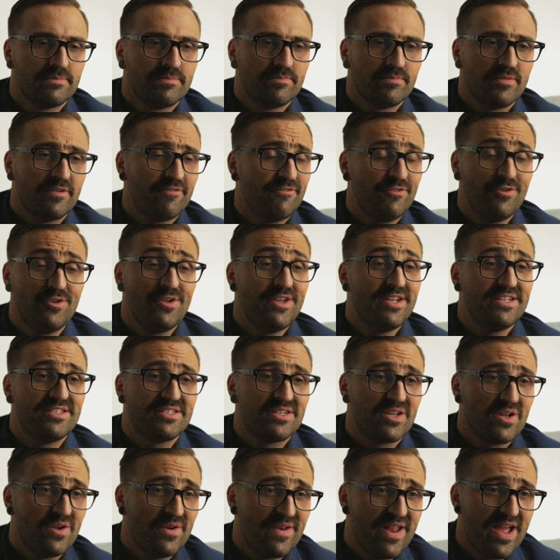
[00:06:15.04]
A few years
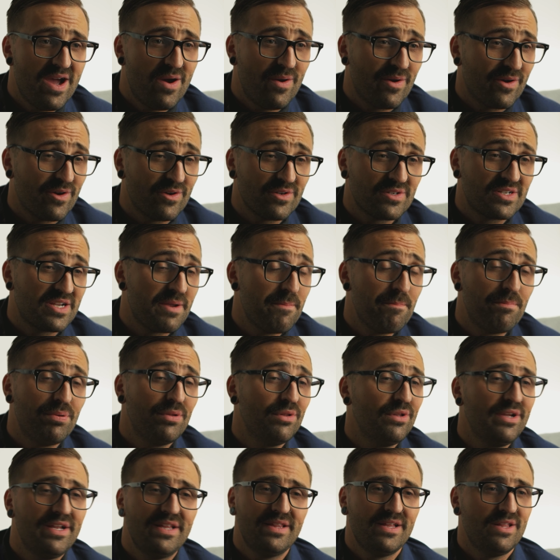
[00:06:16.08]
ago now, I got
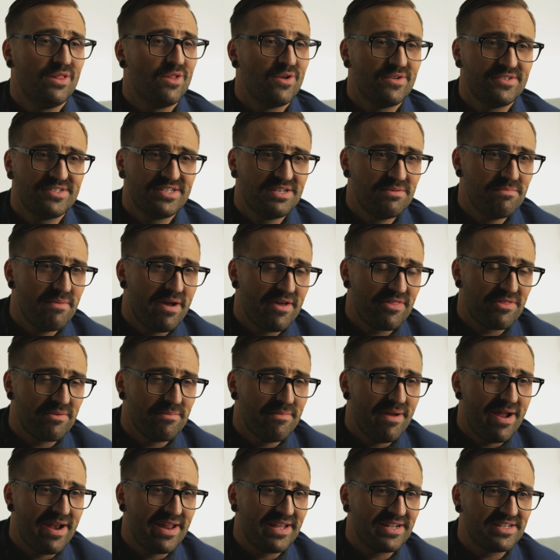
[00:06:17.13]
completely lost in
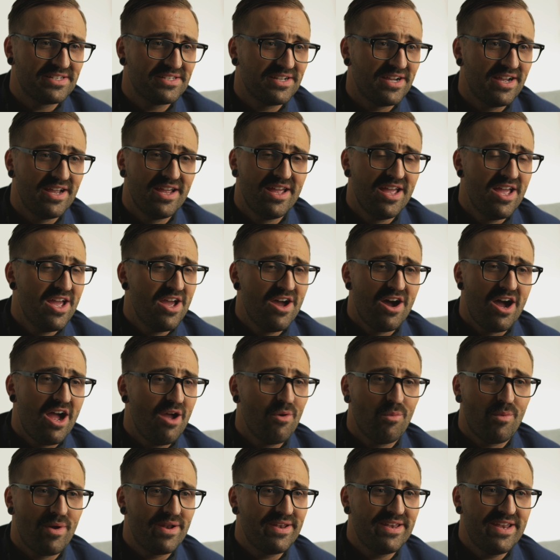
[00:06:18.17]
mathematics. I
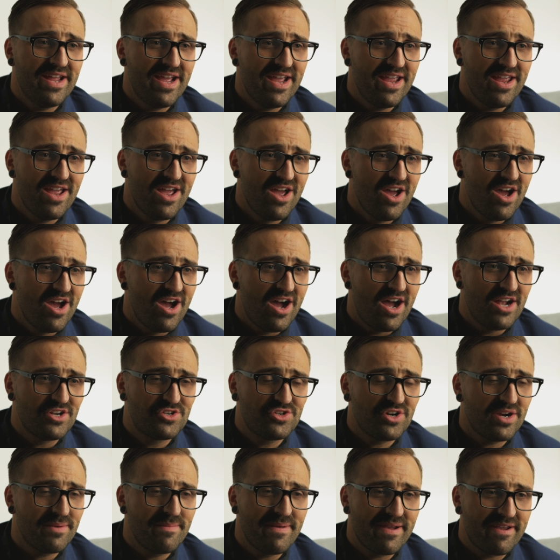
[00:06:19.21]
one day, I
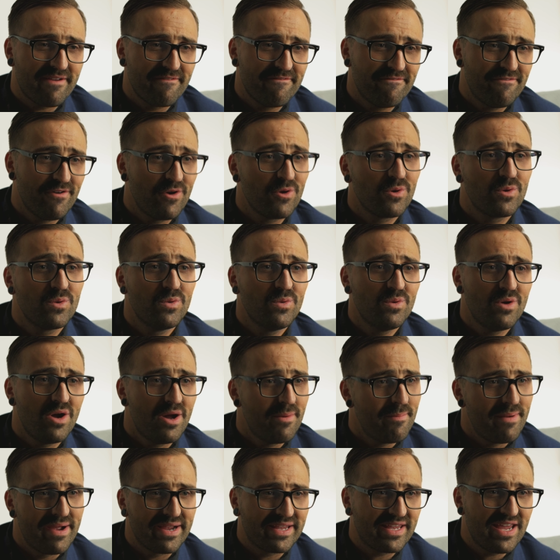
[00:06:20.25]
tried to make a phone call
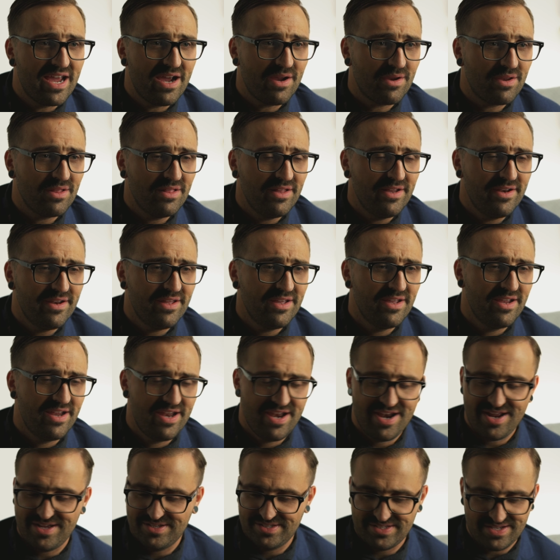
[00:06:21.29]
on my calculator.
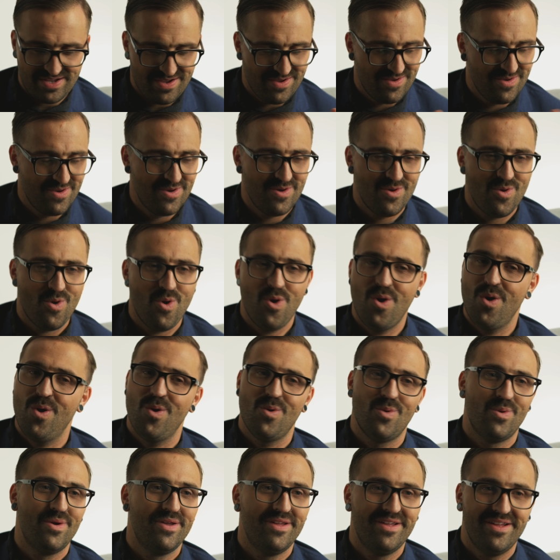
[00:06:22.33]
I was like,
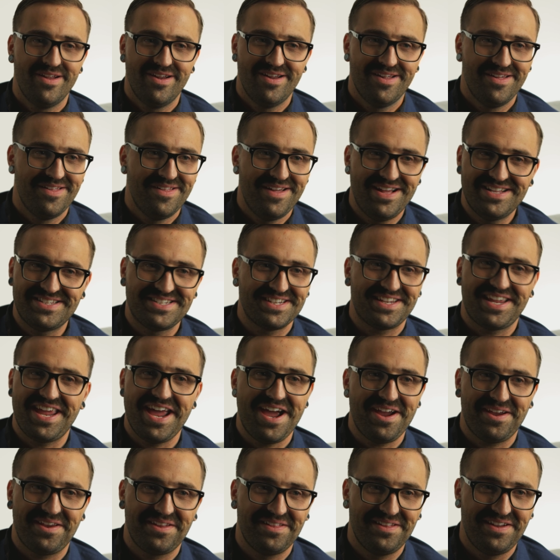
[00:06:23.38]
oh, that's a
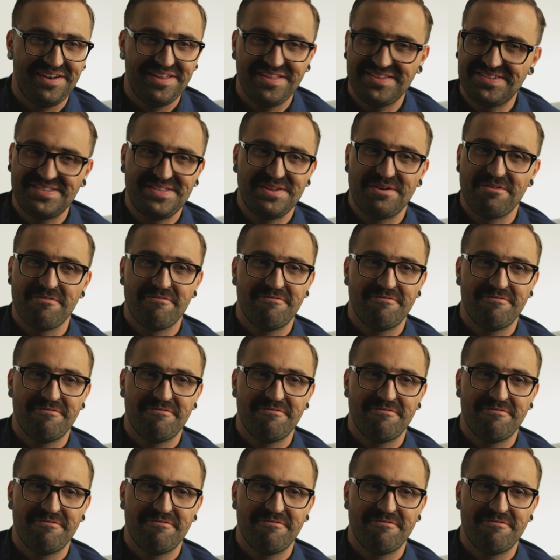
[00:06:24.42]
calculator, that's not a